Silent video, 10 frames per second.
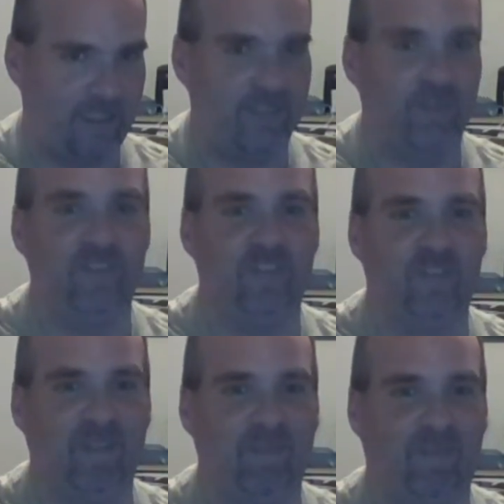I think
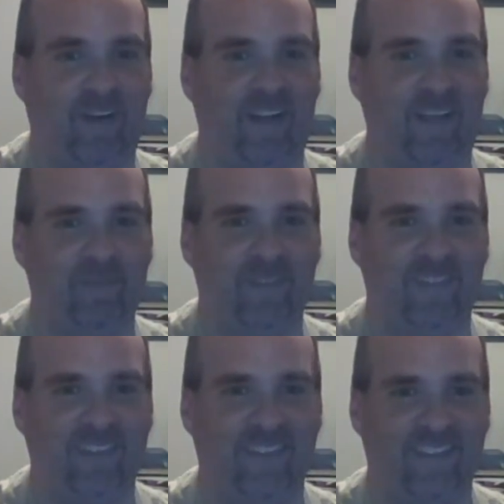
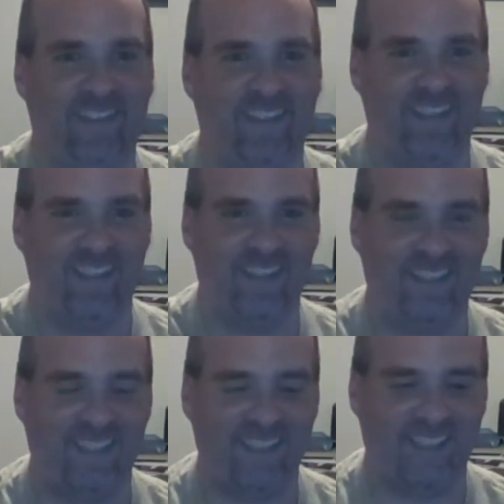a couple
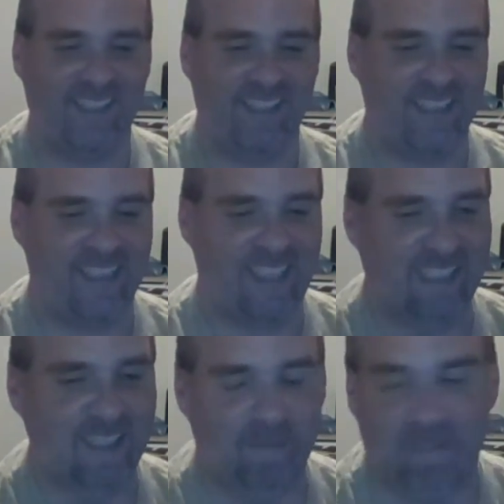days ago they did
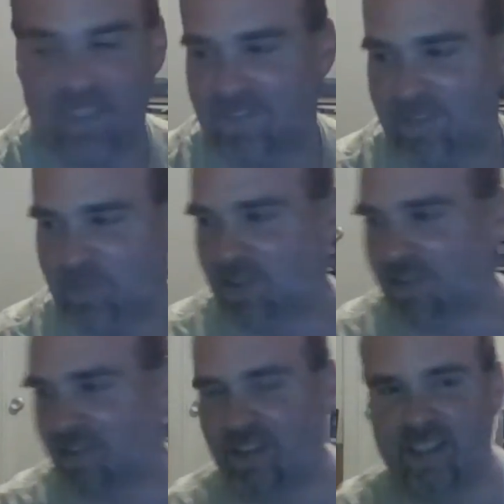ask who was going to the
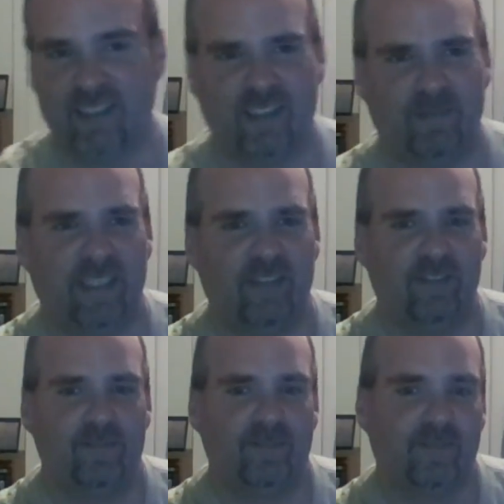New Japan Daytona.
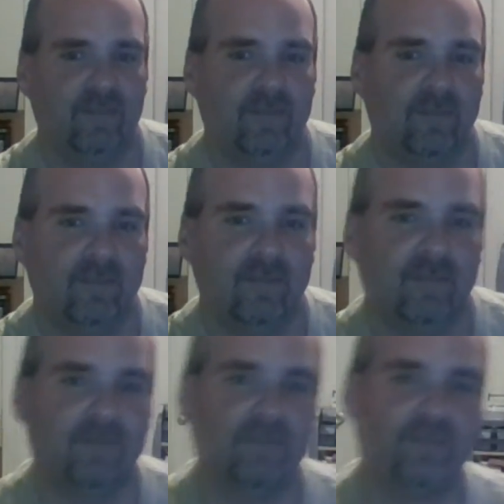I
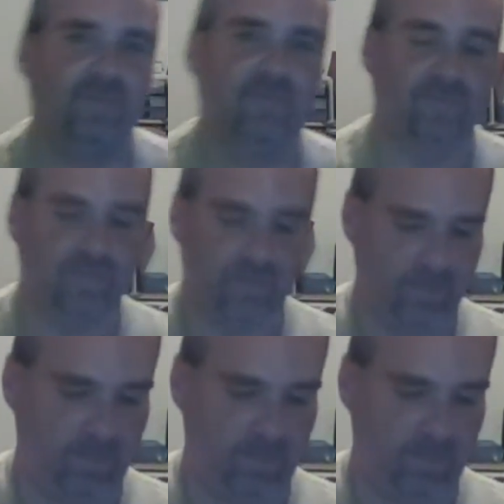said Hobo Tom will